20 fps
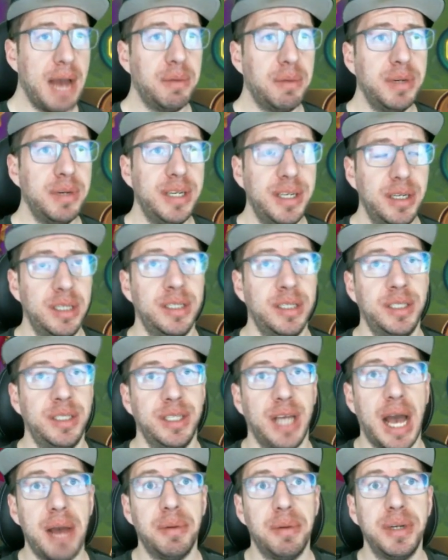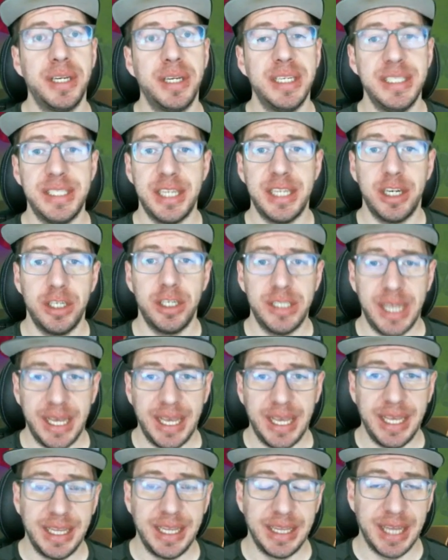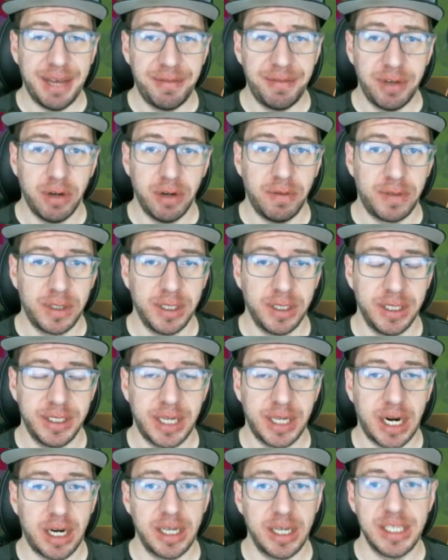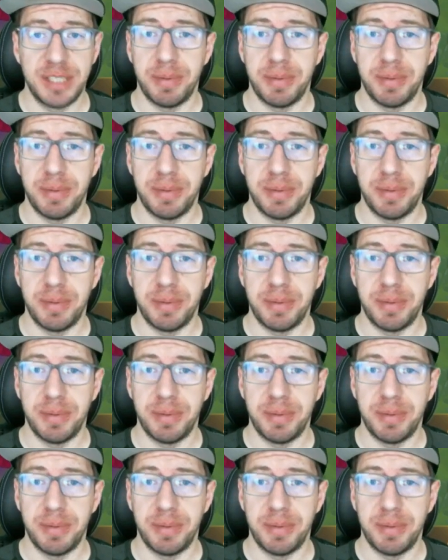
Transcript: would consider taking leftover Linari,